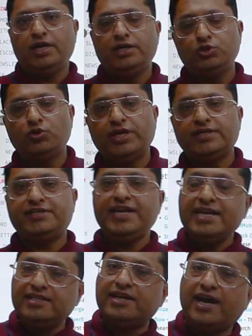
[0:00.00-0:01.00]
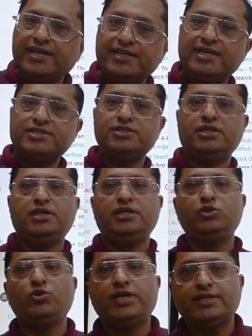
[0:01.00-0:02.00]
you can take their ideas,
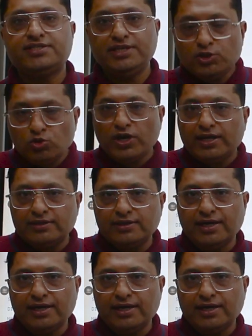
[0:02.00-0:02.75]
you can sit together,